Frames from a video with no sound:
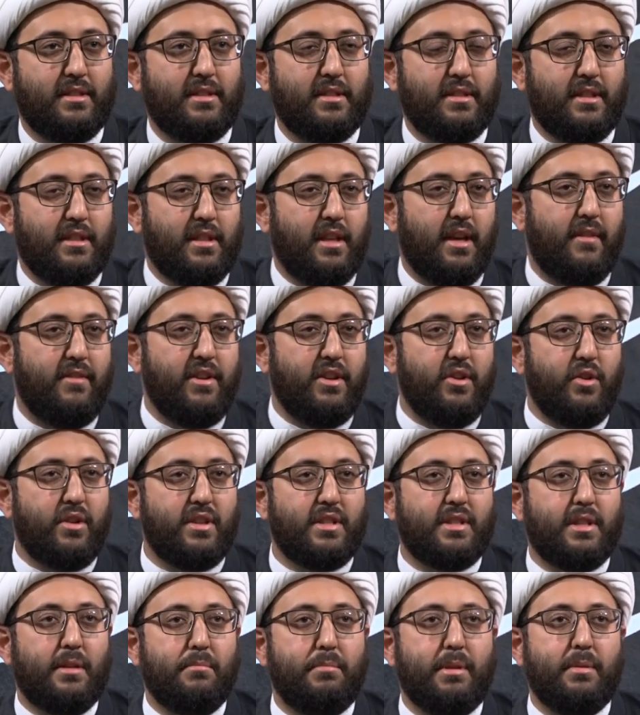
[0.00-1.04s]
Have you noticed
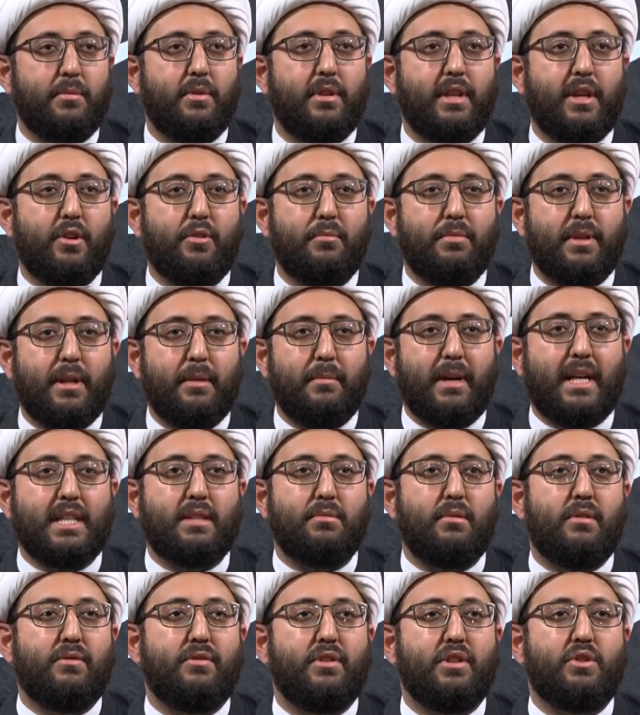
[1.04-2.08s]
some people, they don't play basketball
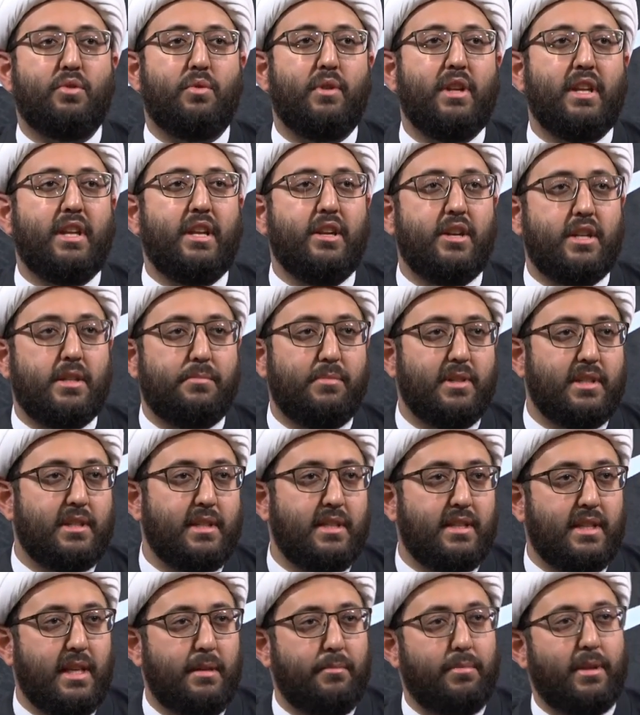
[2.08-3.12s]
for 20 years, but since
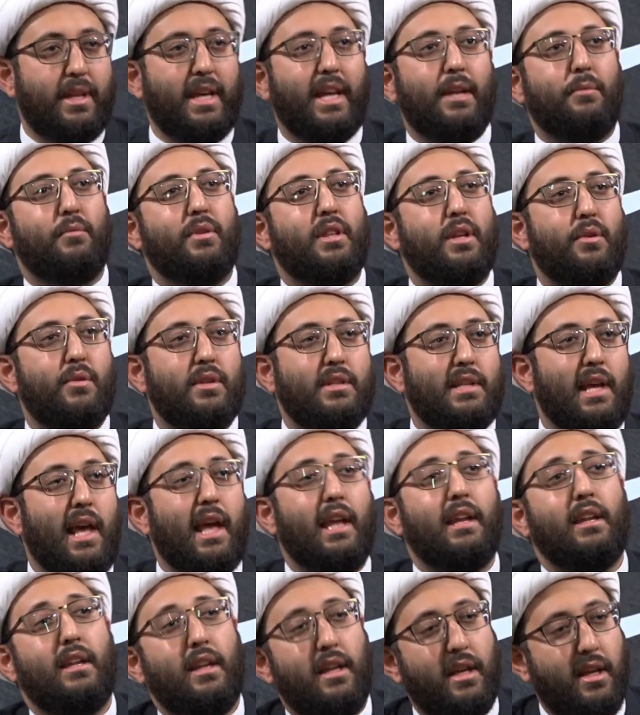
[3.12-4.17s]
they played when they were
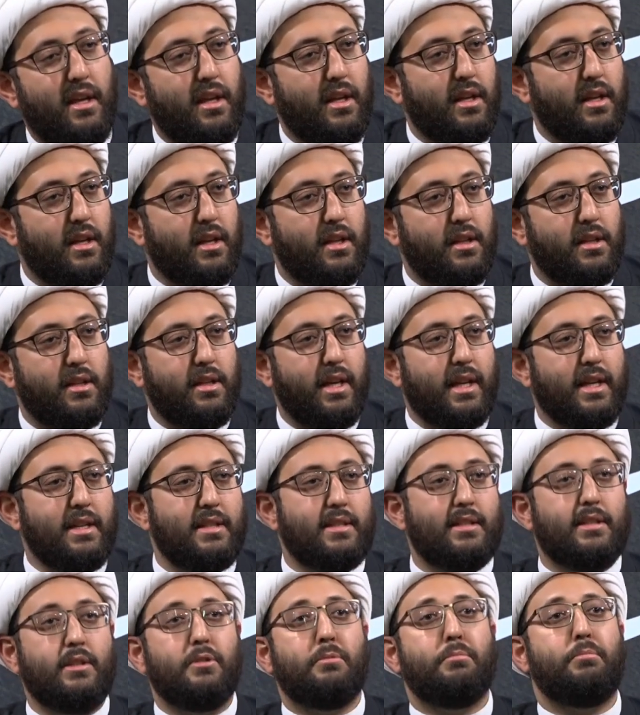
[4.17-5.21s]
10, they can
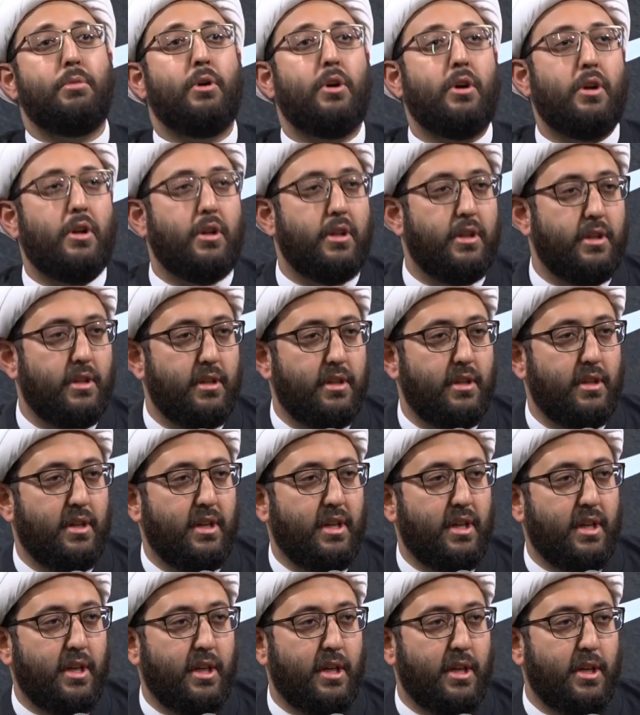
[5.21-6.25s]
still ball.
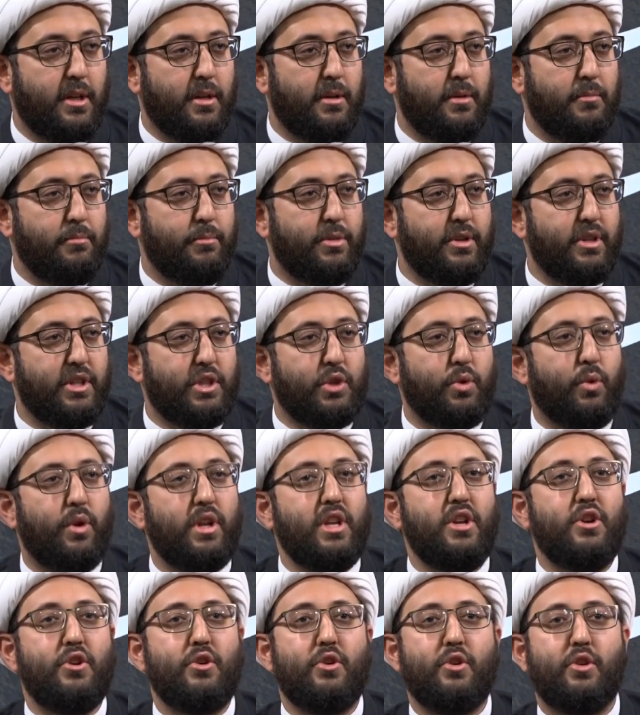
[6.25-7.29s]
But a
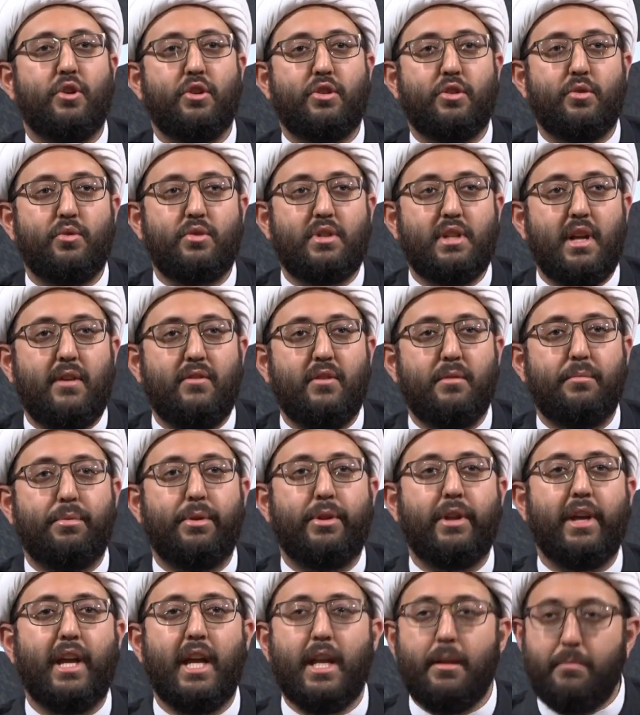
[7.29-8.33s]
20-year-old who's never
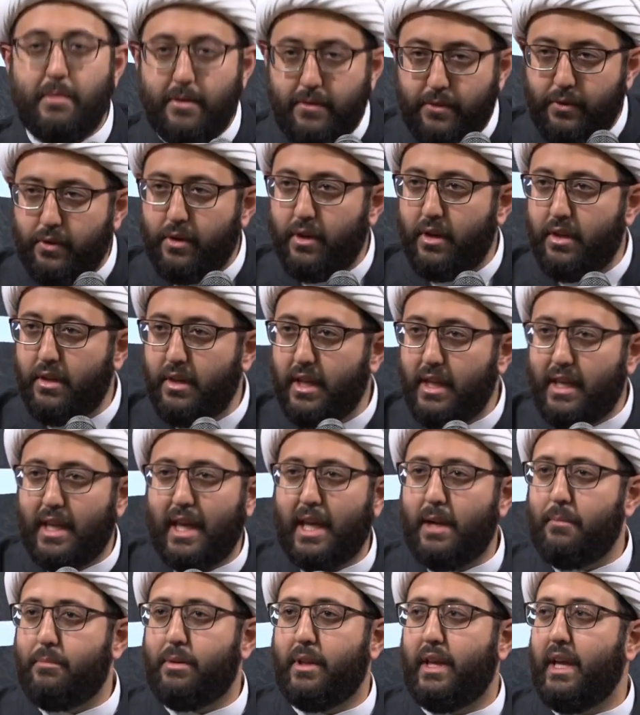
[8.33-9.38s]
played before, they
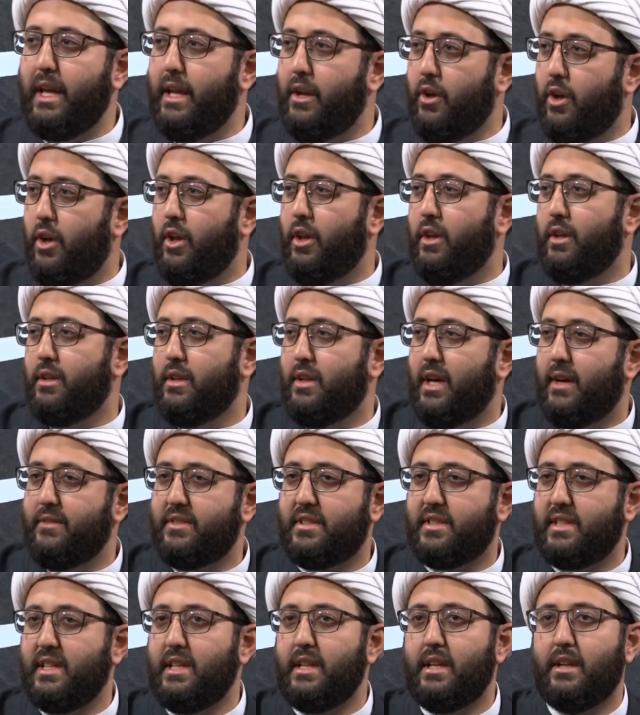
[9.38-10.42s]
can't play at all. I've
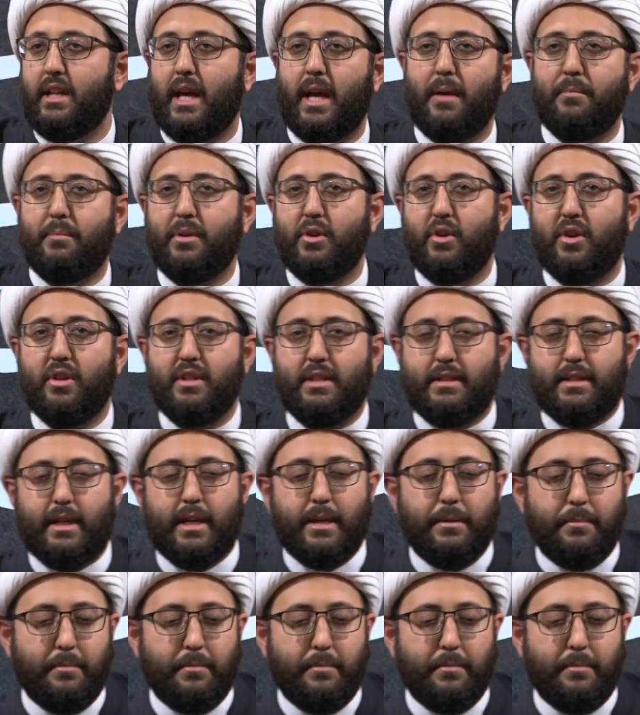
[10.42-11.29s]
seen it happen all the time.